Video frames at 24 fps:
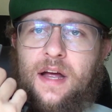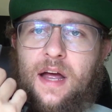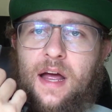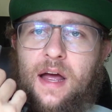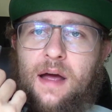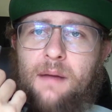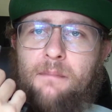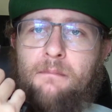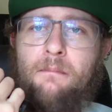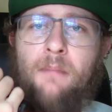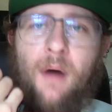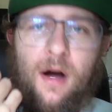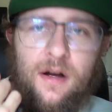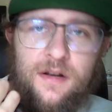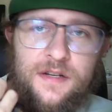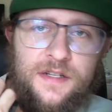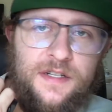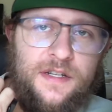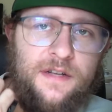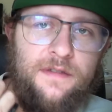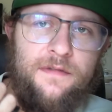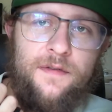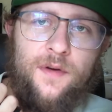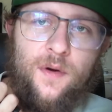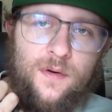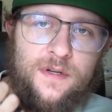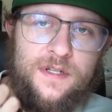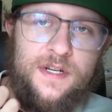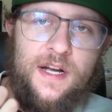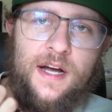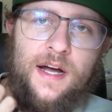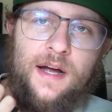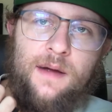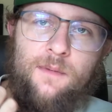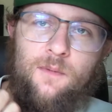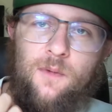Most of your
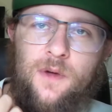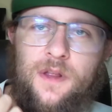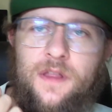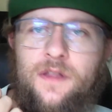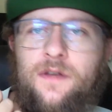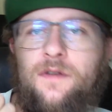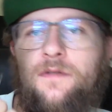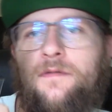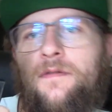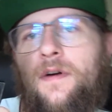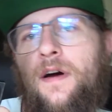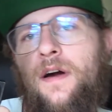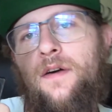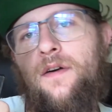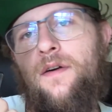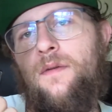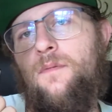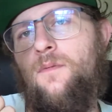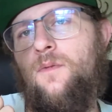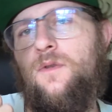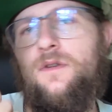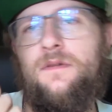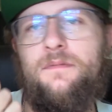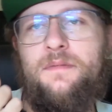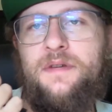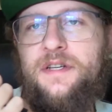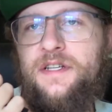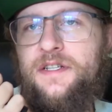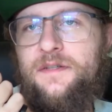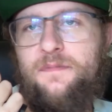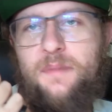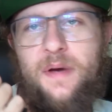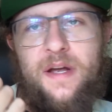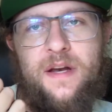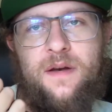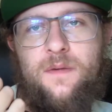time with your firearm will be
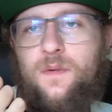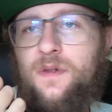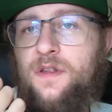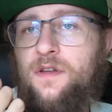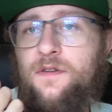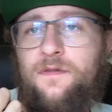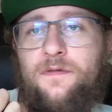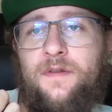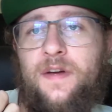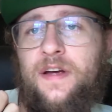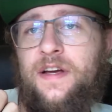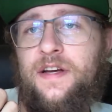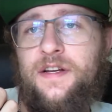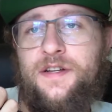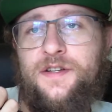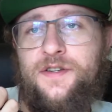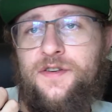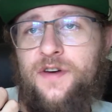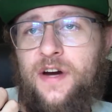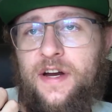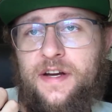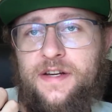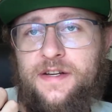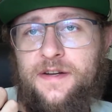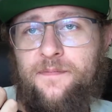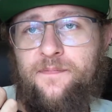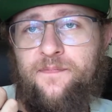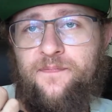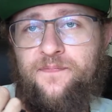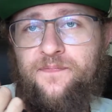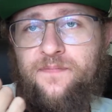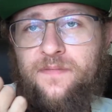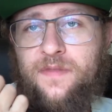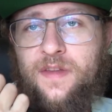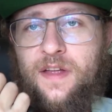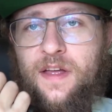spent with your finger straight.
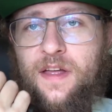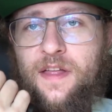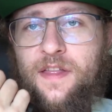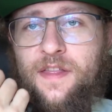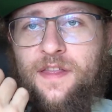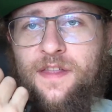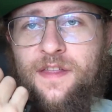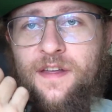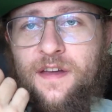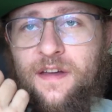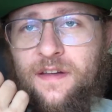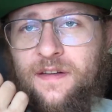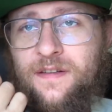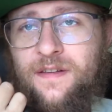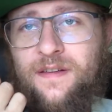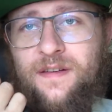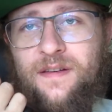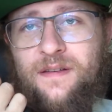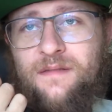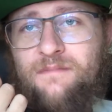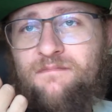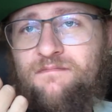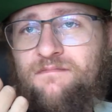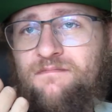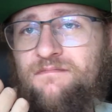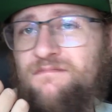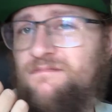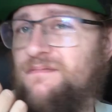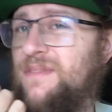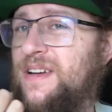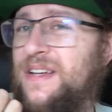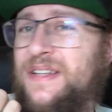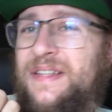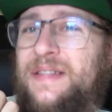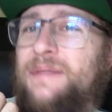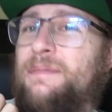This
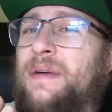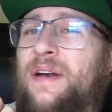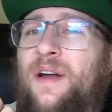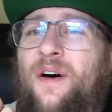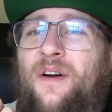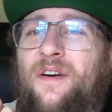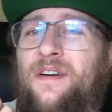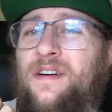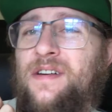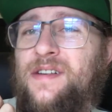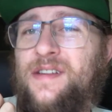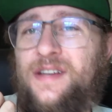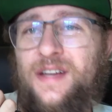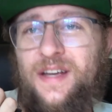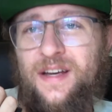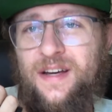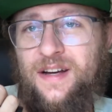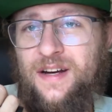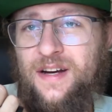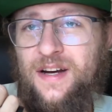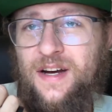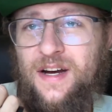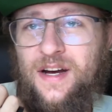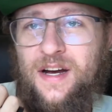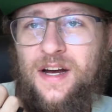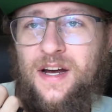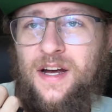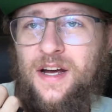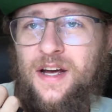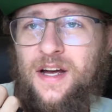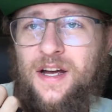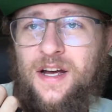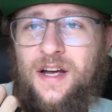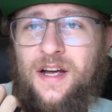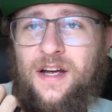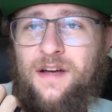is the minority.
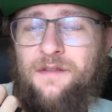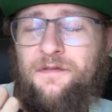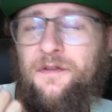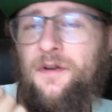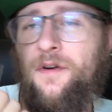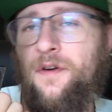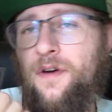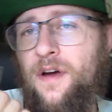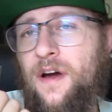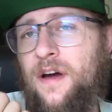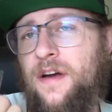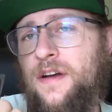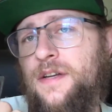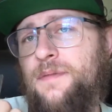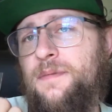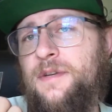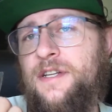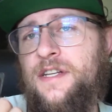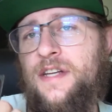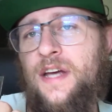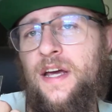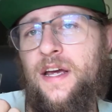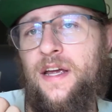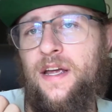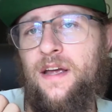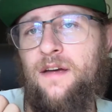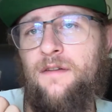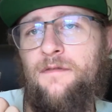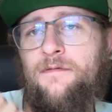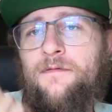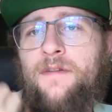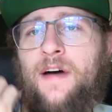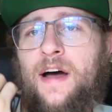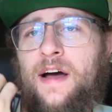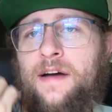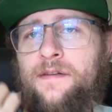If you're going to be taking
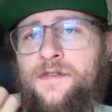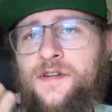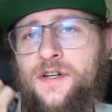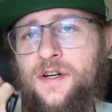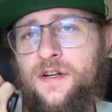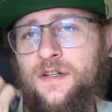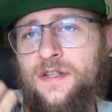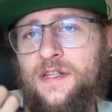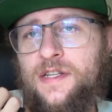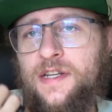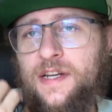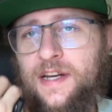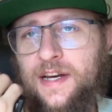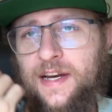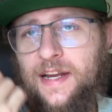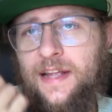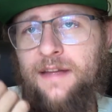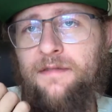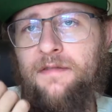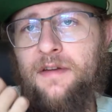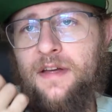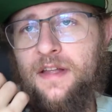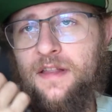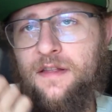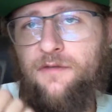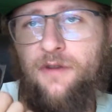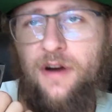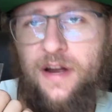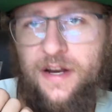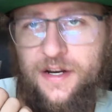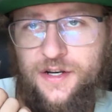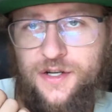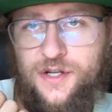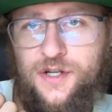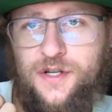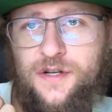5 shots and leaving the
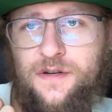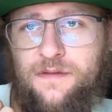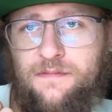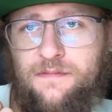range,